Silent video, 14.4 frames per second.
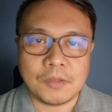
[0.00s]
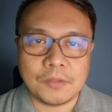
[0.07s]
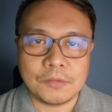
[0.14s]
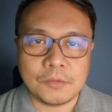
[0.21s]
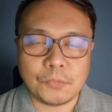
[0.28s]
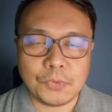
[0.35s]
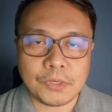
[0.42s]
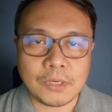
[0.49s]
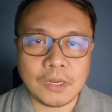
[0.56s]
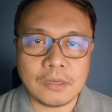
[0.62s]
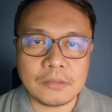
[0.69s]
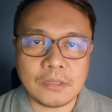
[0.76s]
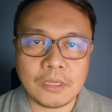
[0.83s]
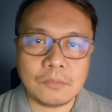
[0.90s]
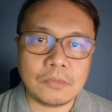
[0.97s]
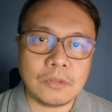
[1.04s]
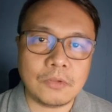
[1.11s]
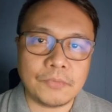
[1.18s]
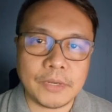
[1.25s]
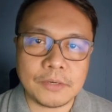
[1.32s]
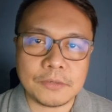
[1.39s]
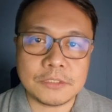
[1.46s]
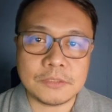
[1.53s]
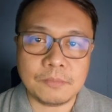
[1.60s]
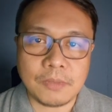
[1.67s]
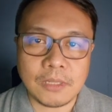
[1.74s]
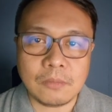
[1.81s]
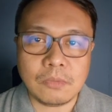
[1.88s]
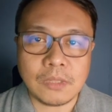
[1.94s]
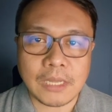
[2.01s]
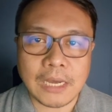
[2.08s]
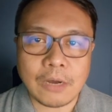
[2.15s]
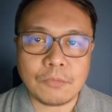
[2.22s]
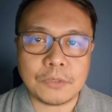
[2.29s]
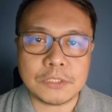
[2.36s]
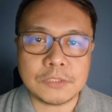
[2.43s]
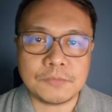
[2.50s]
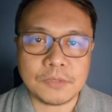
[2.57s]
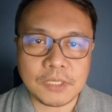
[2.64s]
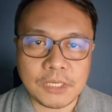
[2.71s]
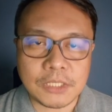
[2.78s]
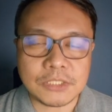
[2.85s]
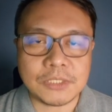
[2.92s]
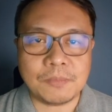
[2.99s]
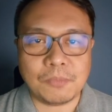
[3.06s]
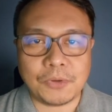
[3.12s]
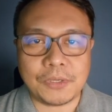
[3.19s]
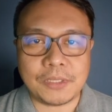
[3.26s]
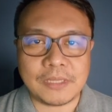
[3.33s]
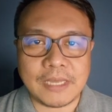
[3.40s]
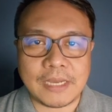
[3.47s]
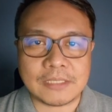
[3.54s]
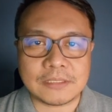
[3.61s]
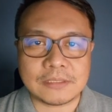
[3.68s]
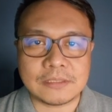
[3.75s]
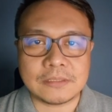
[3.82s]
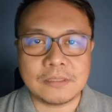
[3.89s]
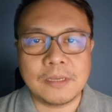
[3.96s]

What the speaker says: The work log table records billable hours for each employee tasks.